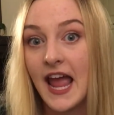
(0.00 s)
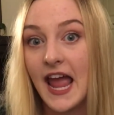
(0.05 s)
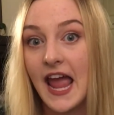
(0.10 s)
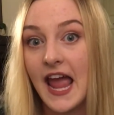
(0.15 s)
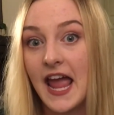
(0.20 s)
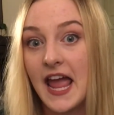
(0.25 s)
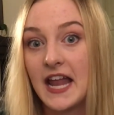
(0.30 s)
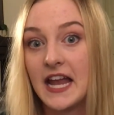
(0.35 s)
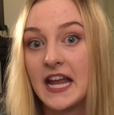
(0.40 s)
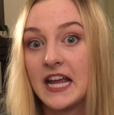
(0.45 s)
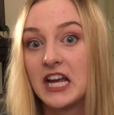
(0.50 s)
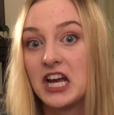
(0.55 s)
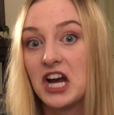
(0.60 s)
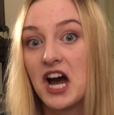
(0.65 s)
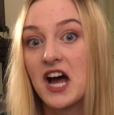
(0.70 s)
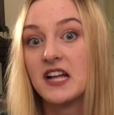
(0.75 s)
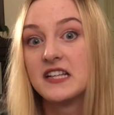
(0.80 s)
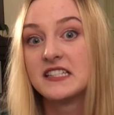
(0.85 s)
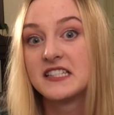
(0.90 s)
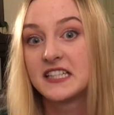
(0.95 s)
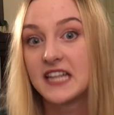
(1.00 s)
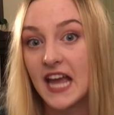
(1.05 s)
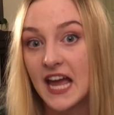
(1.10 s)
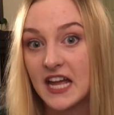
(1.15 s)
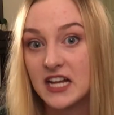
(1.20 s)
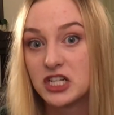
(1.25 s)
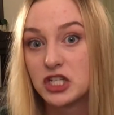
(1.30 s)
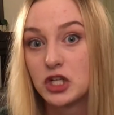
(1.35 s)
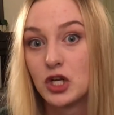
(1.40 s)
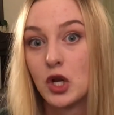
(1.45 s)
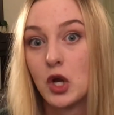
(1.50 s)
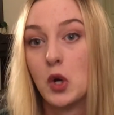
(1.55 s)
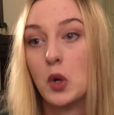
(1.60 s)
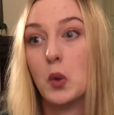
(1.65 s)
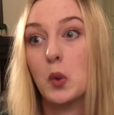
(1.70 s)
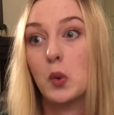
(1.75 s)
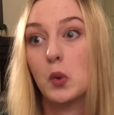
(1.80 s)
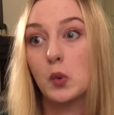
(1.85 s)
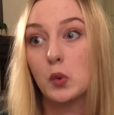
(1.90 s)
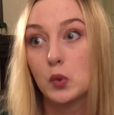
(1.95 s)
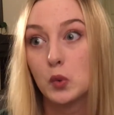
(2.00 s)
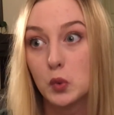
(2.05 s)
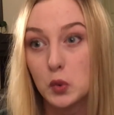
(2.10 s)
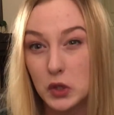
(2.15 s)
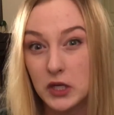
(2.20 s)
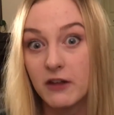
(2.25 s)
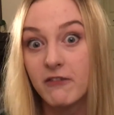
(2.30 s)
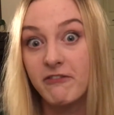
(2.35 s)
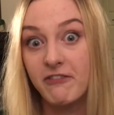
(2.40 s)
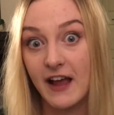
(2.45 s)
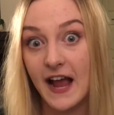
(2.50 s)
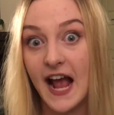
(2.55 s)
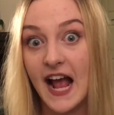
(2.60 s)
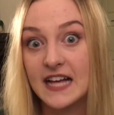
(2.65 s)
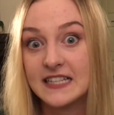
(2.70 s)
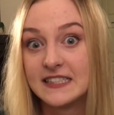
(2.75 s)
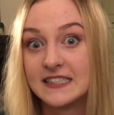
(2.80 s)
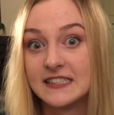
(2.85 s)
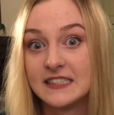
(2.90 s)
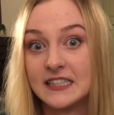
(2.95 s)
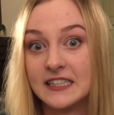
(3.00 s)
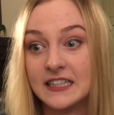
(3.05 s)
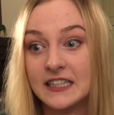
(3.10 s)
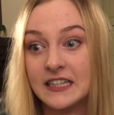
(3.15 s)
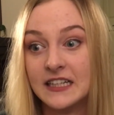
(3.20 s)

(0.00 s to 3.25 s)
and it got sketch real fast.